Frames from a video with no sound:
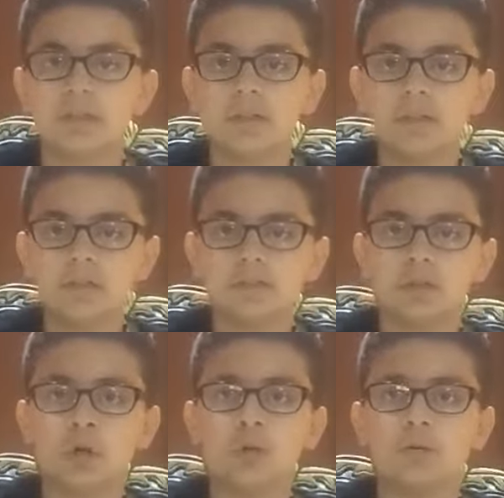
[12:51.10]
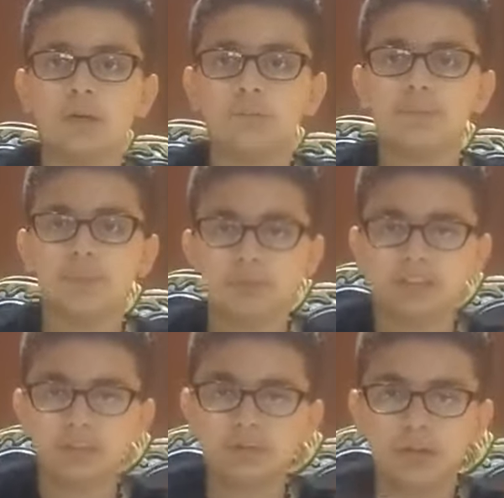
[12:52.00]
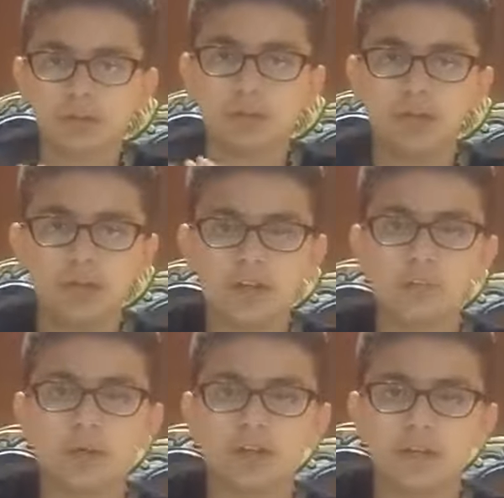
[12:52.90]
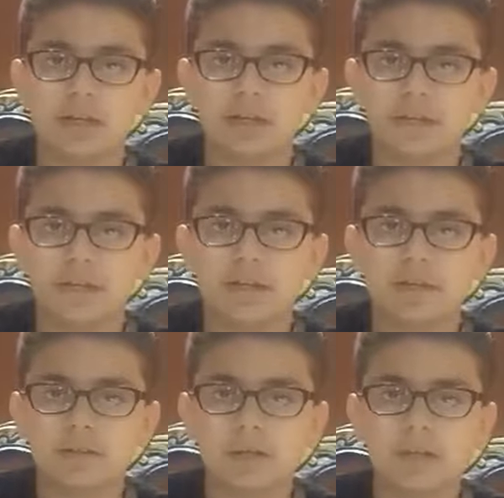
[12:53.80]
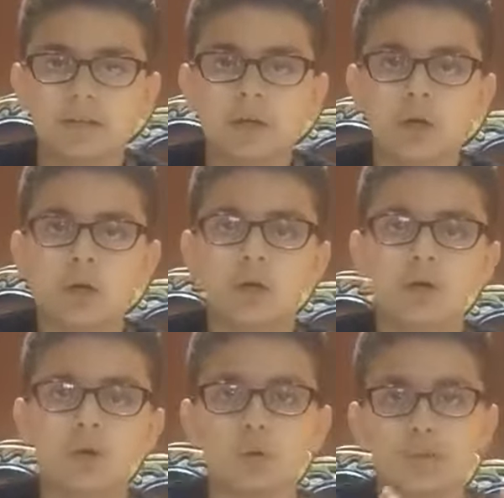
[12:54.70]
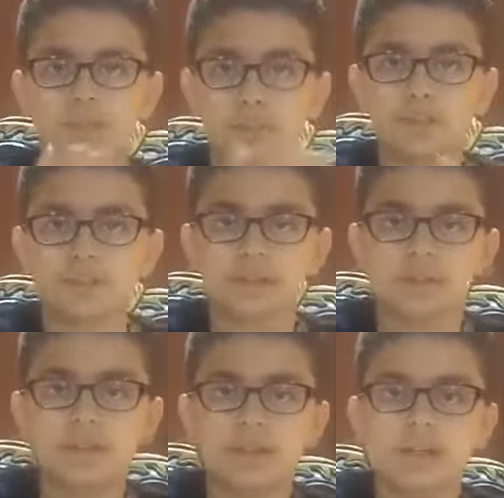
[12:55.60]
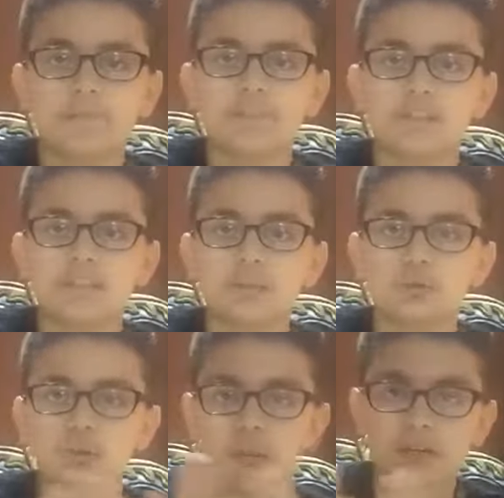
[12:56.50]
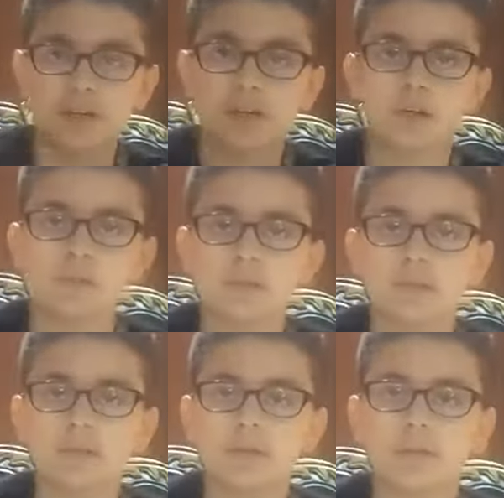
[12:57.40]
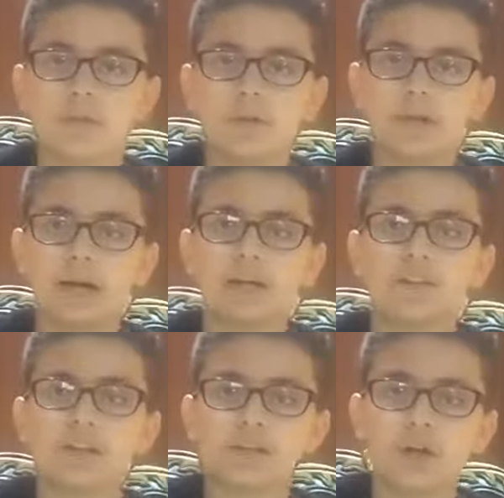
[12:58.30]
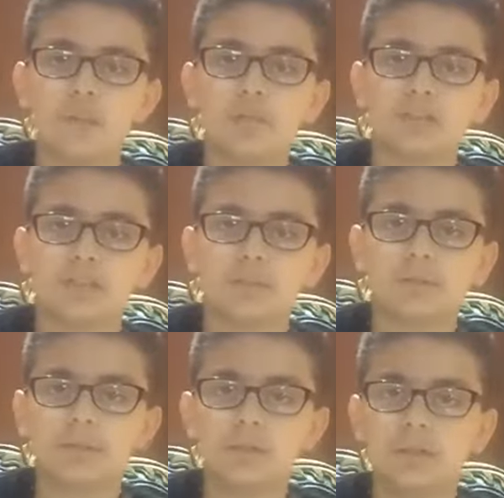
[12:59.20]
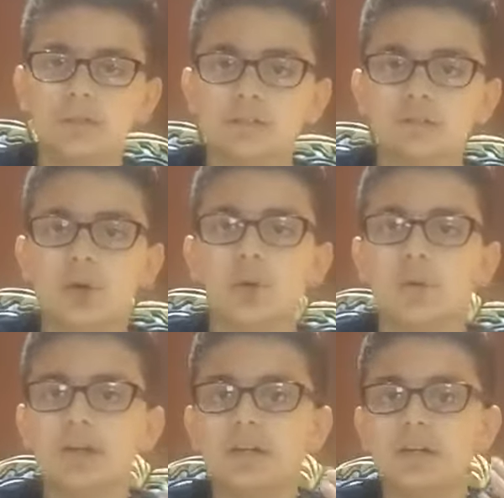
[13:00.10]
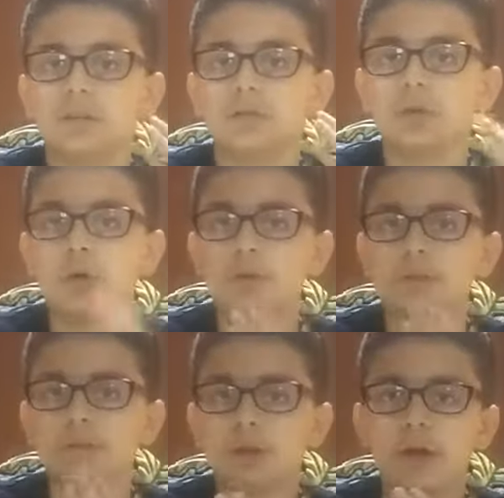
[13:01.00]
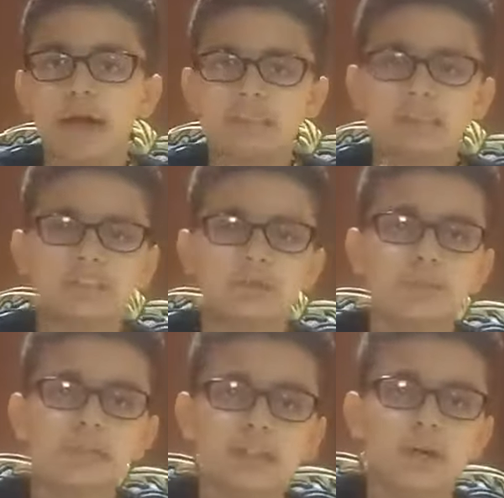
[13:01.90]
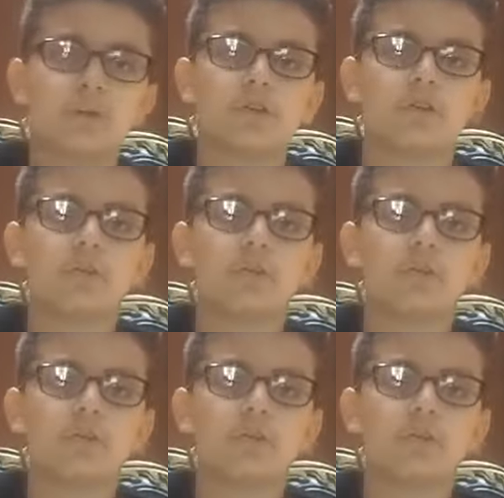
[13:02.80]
So if people see you're not doing haram, what are they gonna think? Like, oh, he's a Muslim. If they see you doing haram, they're not gonna think you're a Muslim. So don't, your actions speak louder than words.